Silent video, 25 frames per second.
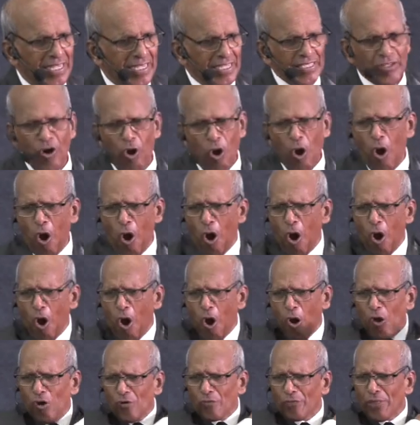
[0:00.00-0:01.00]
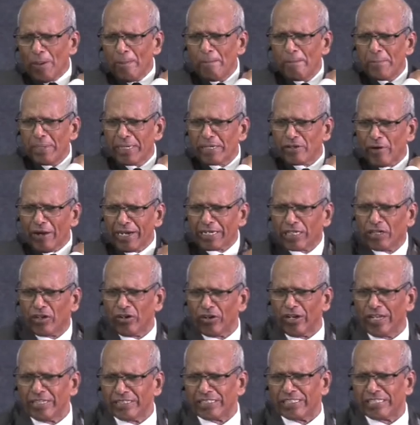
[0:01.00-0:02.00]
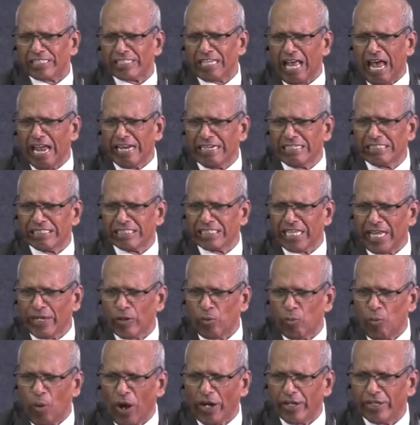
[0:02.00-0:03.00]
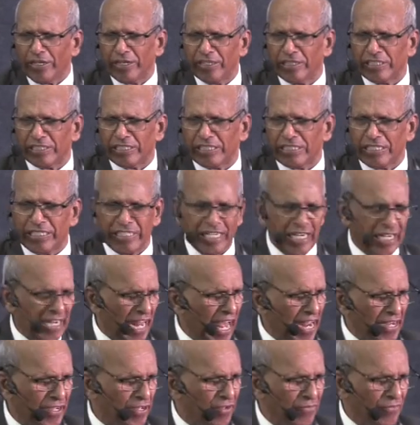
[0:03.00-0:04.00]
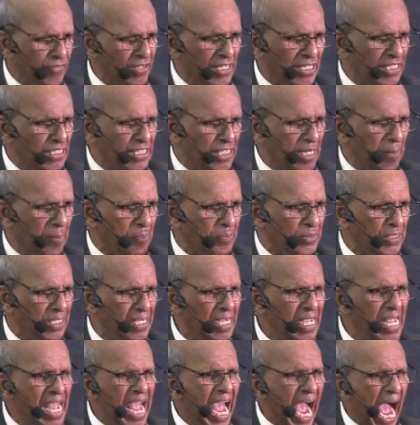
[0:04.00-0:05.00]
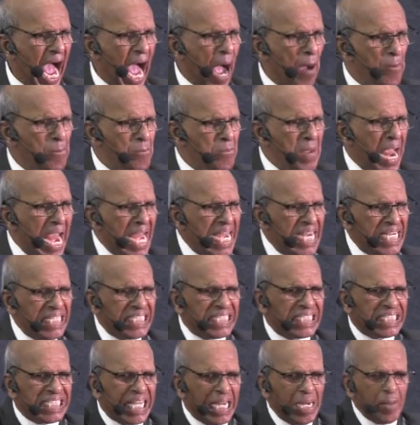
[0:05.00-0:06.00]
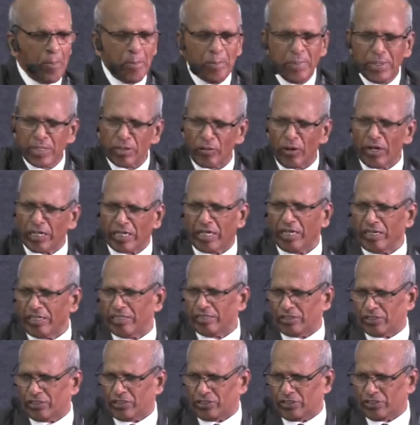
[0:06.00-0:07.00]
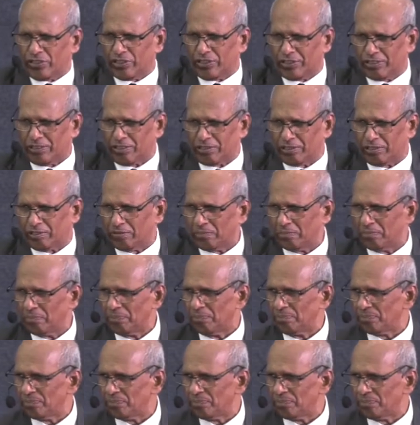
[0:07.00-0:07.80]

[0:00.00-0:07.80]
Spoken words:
In all the miraculous signs and wonders in the land of Egypt. Amazing miracles.